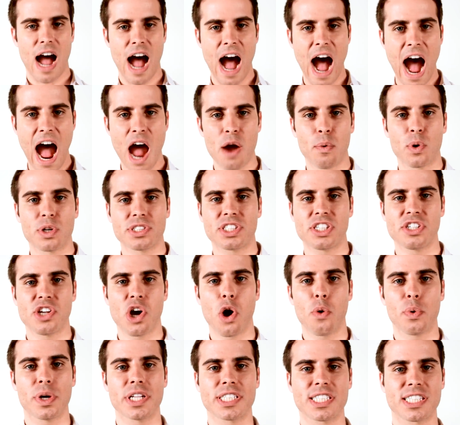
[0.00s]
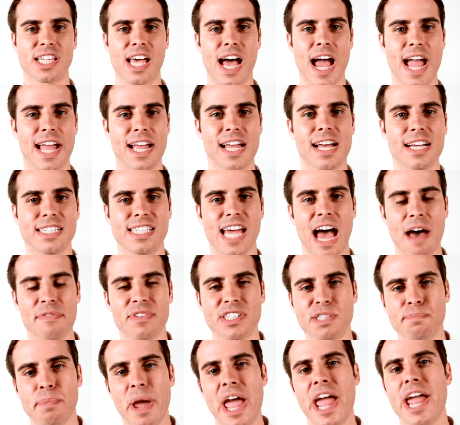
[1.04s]
I want to know what it's like to have
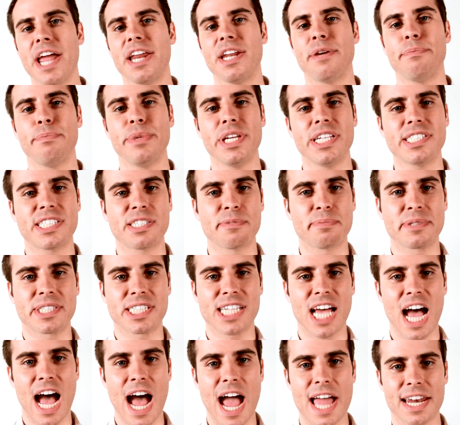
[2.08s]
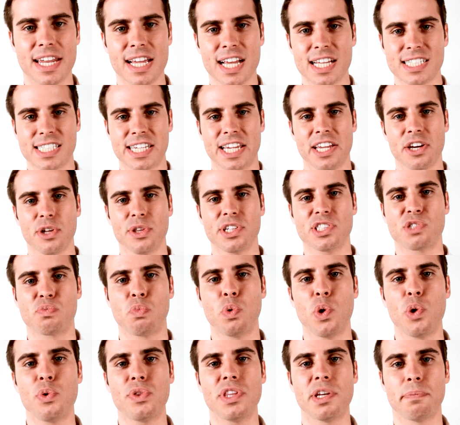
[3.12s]
this pain in me subside, to heal this
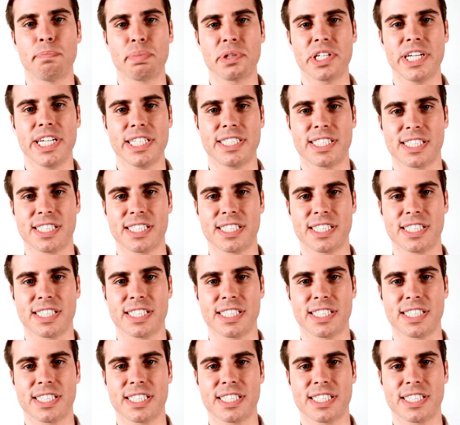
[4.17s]
wound that bleeds